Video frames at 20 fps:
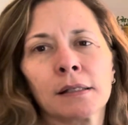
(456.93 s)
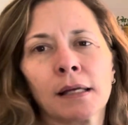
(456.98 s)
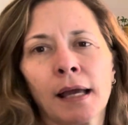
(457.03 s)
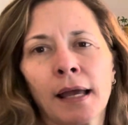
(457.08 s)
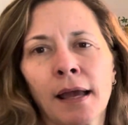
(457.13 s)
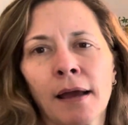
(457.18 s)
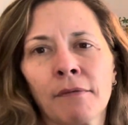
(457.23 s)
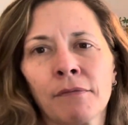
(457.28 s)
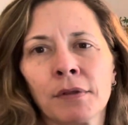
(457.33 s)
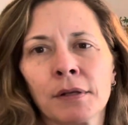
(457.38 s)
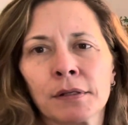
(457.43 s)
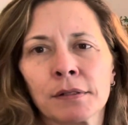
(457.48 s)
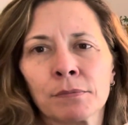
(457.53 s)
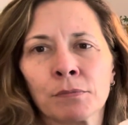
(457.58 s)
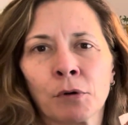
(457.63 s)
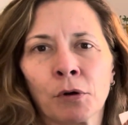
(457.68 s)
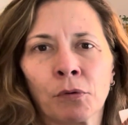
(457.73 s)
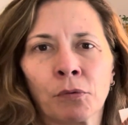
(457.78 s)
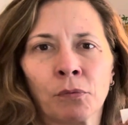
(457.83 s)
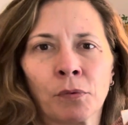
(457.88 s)
I have this
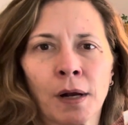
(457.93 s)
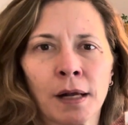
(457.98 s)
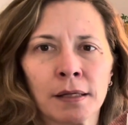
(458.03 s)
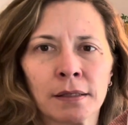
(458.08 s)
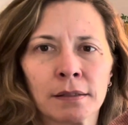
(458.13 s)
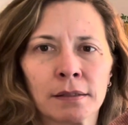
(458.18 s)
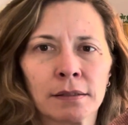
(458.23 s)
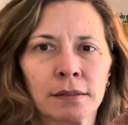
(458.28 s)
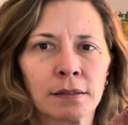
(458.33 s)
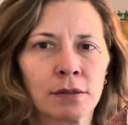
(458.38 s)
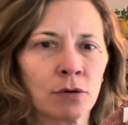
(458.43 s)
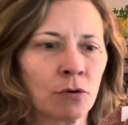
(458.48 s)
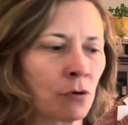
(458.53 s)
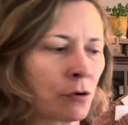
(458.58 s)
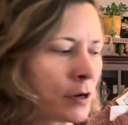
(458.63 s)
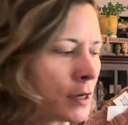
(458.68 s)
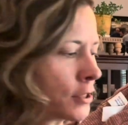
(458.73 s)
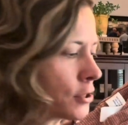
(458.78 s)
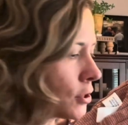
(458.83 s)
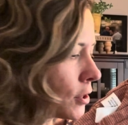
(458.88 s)
more rust
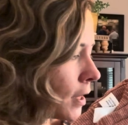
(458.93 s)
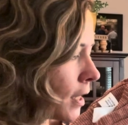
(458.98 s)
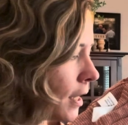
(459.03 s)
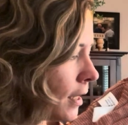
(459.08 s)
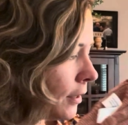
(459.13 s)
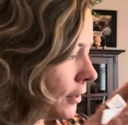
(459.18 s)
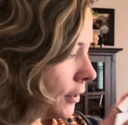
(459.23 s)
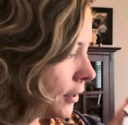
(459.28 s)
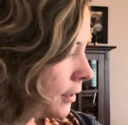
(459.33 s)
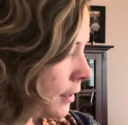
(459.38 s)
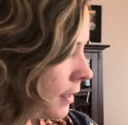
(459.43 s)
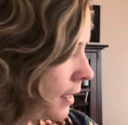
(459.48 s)
orange color,